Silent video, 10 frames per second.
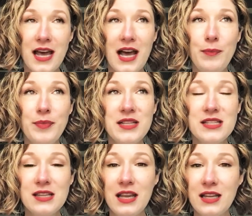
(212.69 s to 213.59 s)

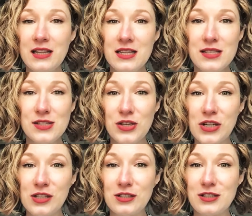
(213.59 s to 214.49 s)
happens in these
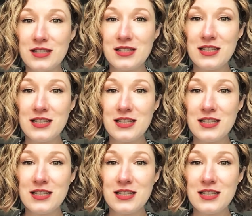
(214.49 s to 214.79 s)
circles